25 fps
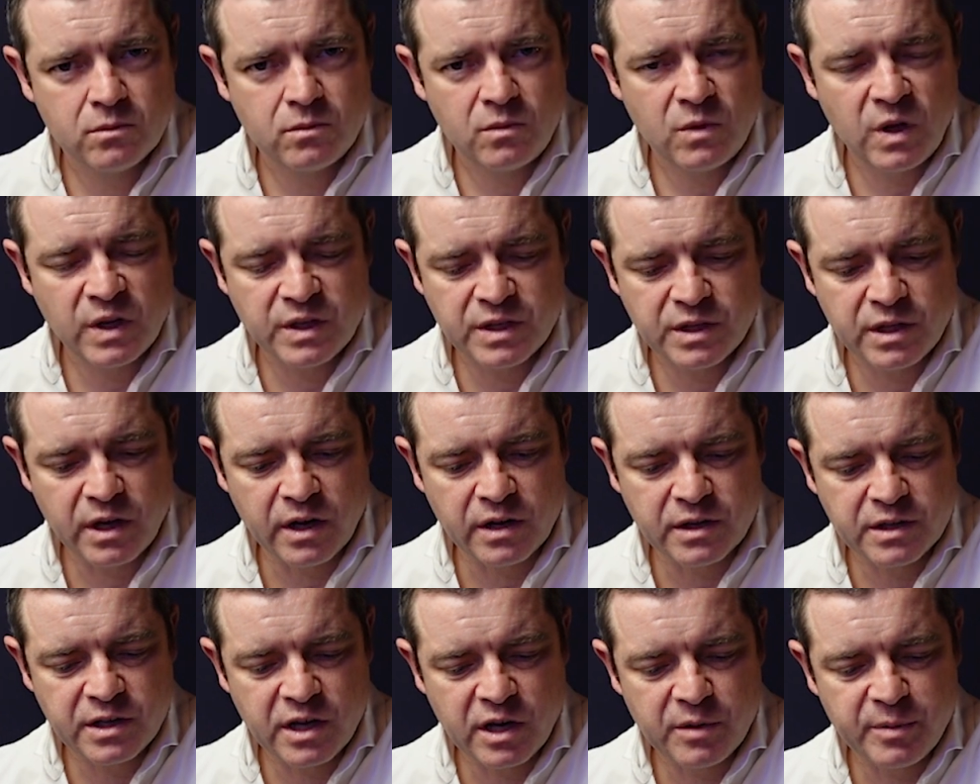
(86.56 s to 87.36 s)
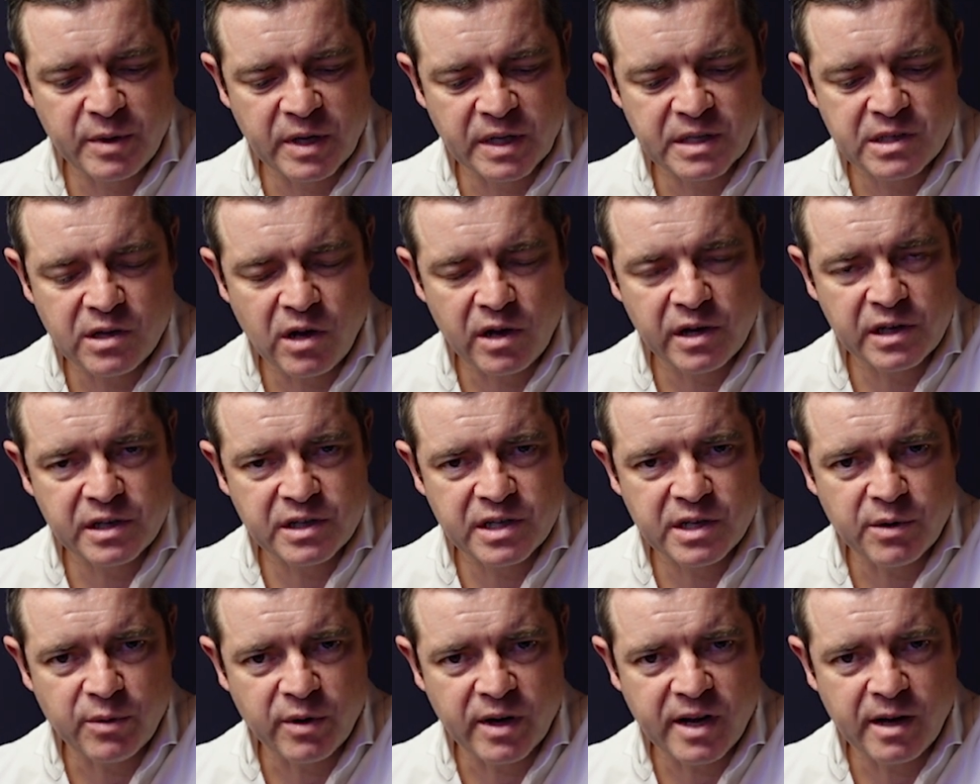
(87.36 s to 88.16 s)
It's going to be exciting to
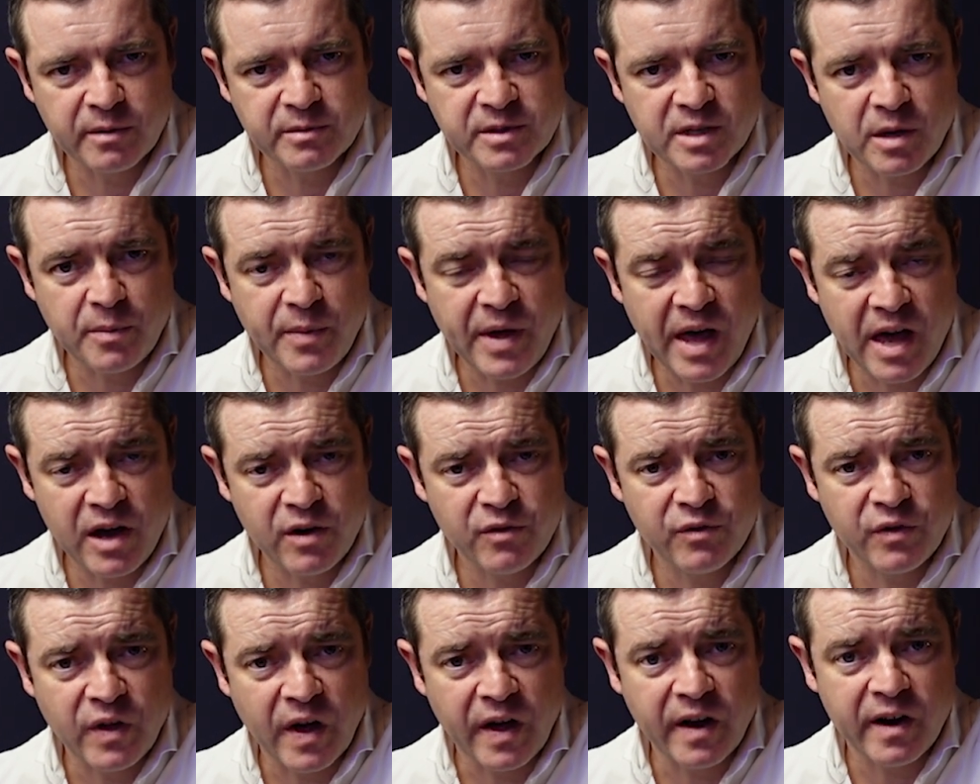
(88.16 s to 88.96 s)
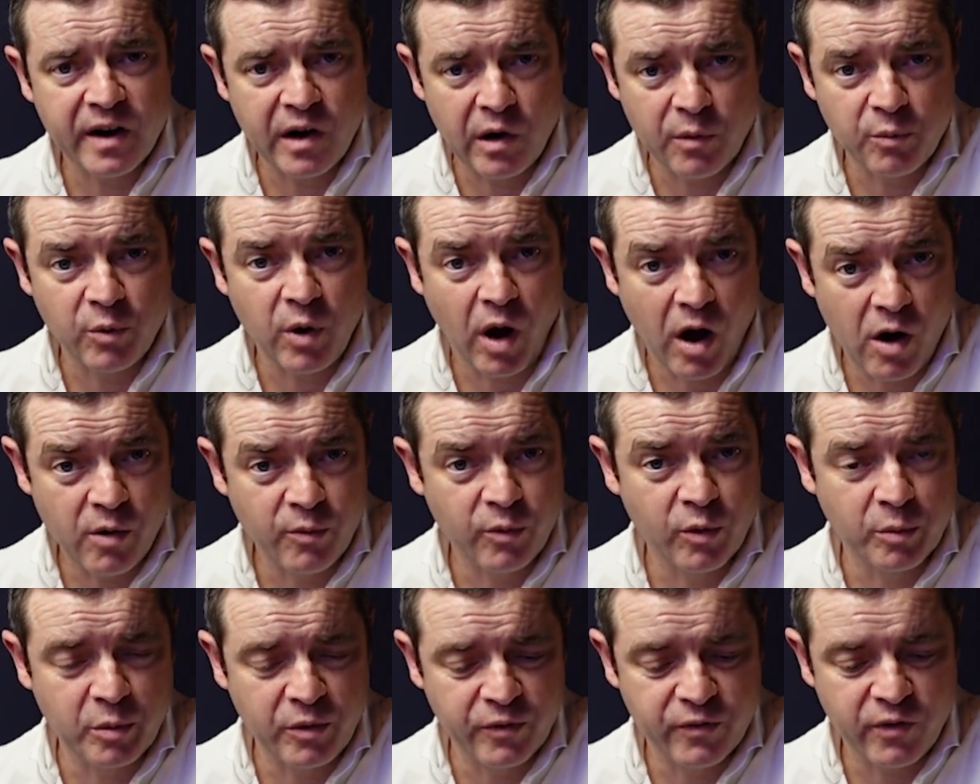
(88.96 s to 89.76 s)
see what comes up out of that, and I
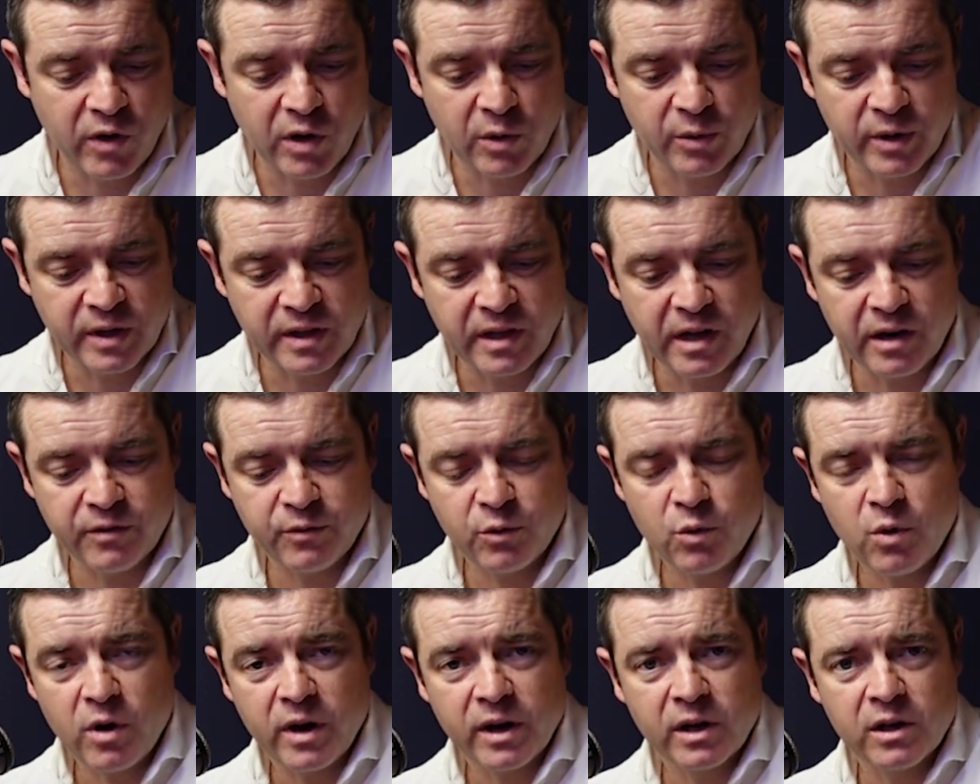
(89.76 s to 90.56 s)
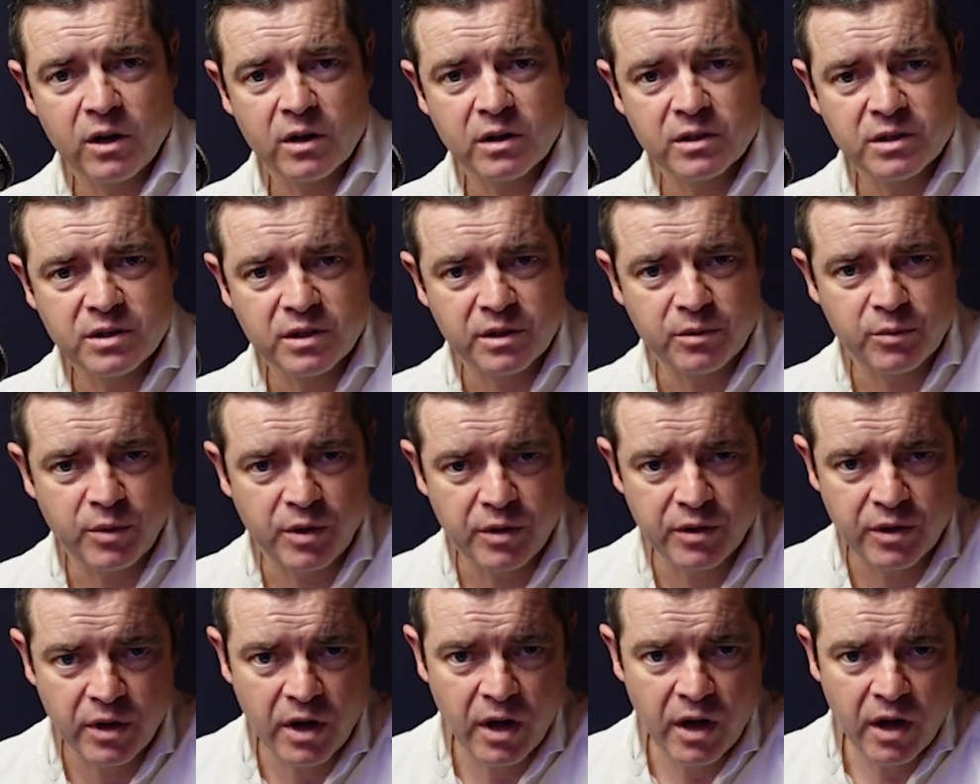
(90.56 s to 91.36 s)
will be following that quite closely
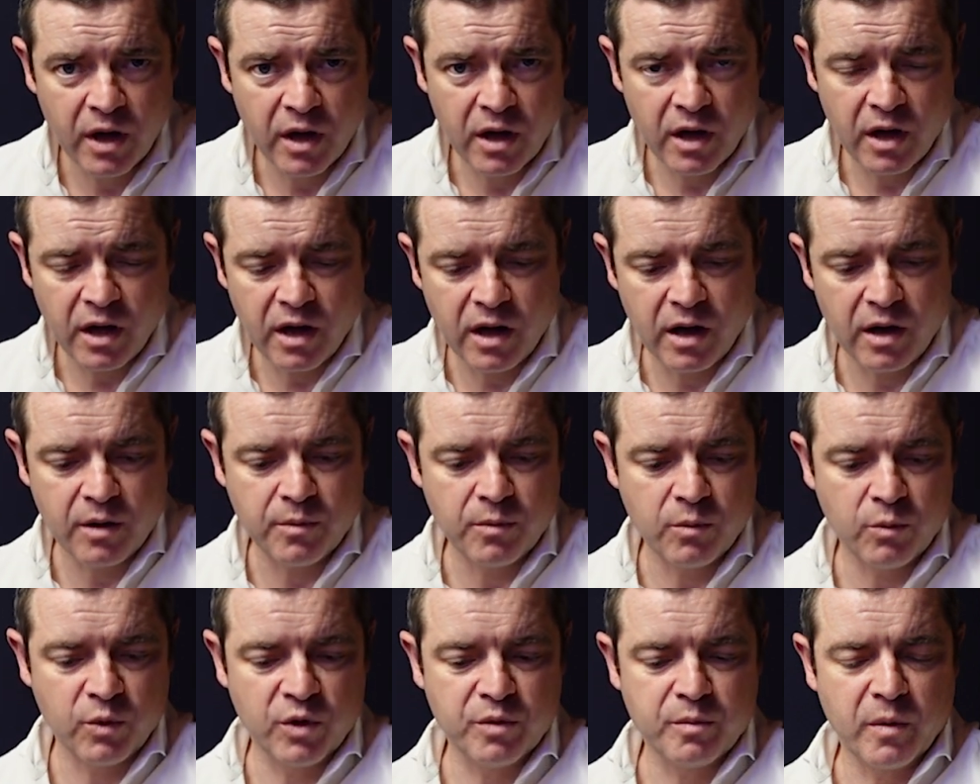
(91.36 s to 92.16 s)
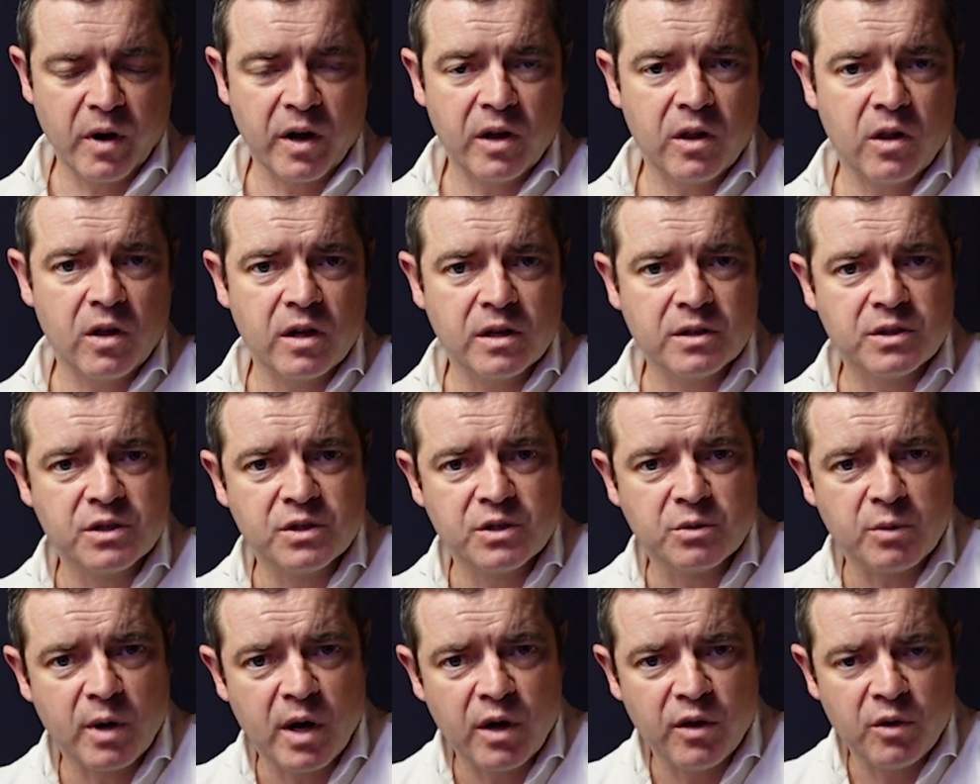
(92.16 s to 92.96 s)
with my clients
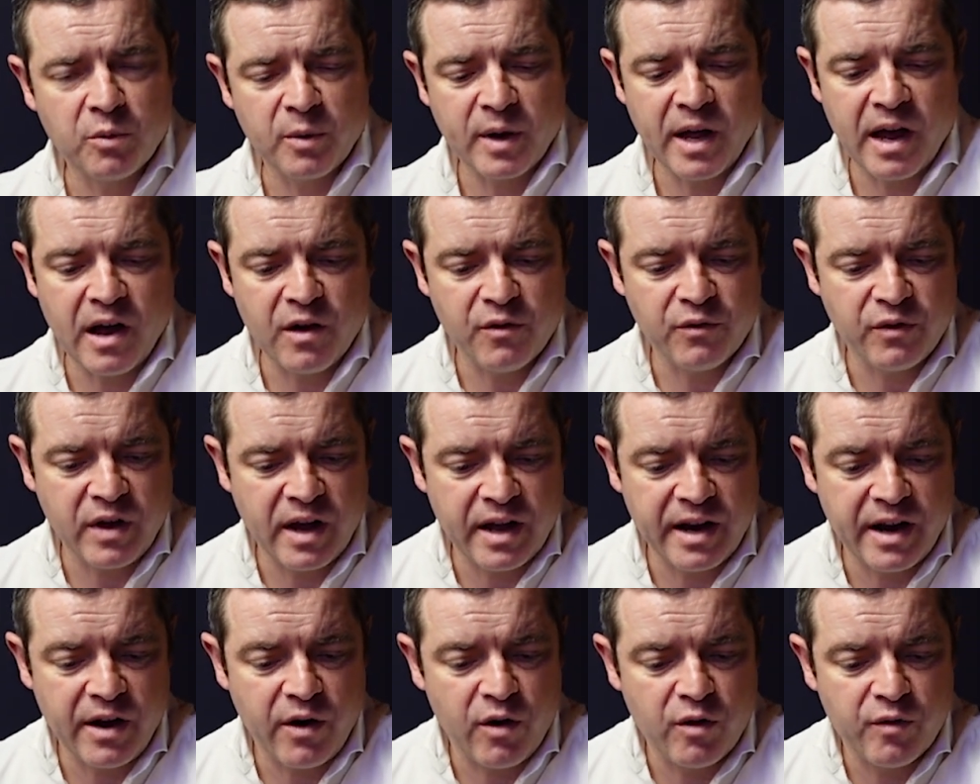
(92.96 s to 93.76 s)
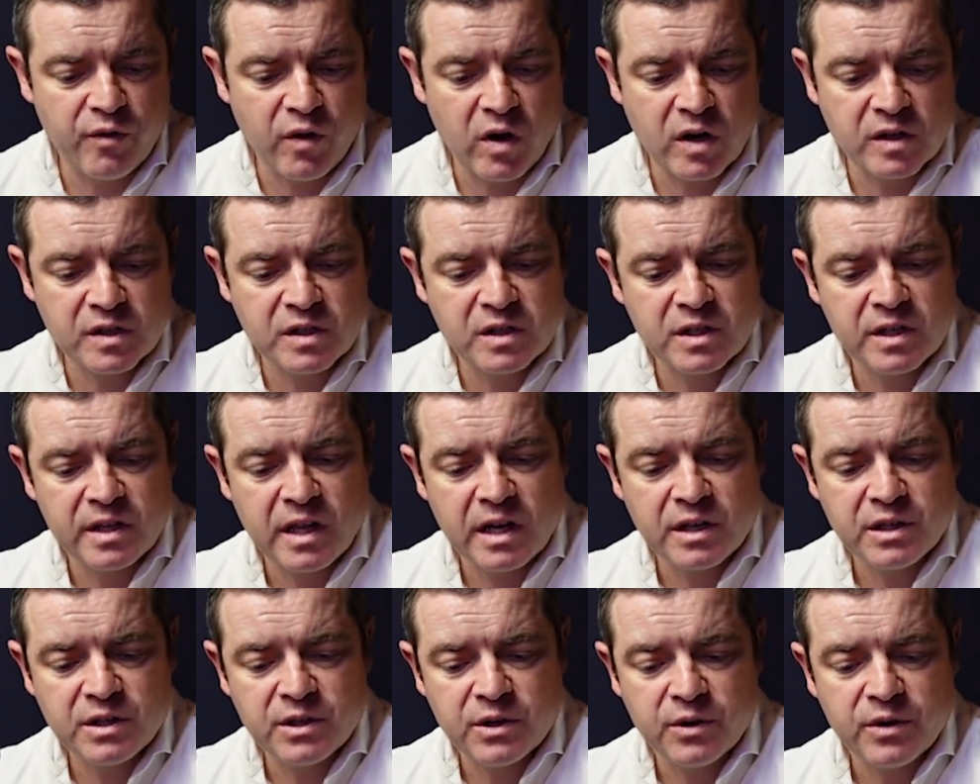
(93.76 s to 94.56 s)
as well that we have and our advisors in
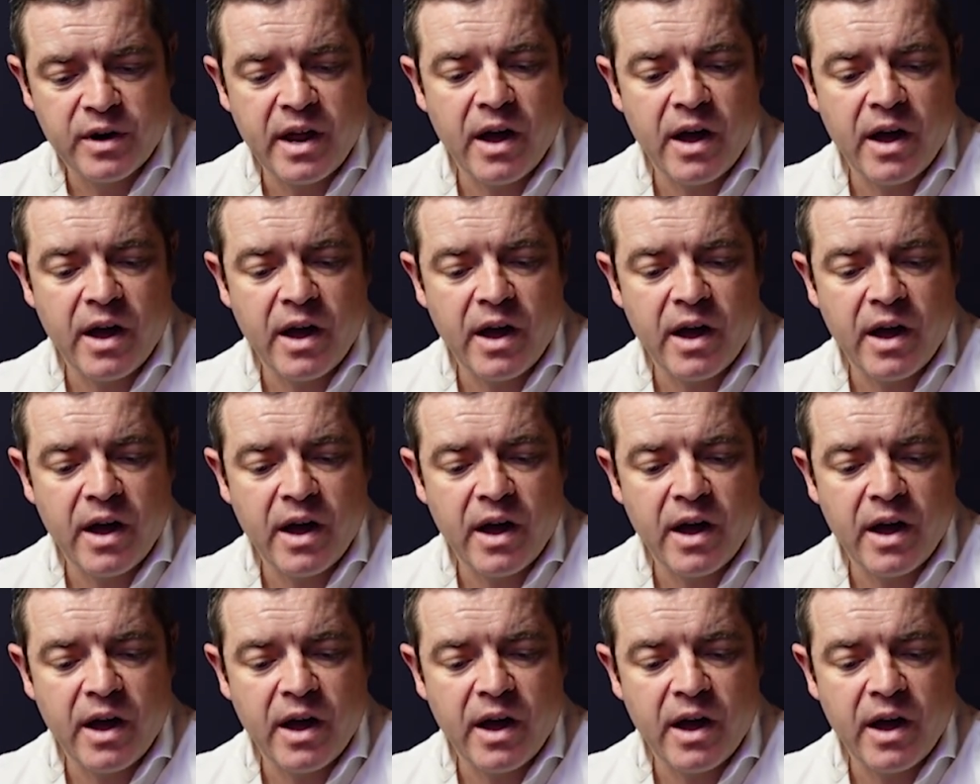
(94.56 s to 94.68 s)
that too.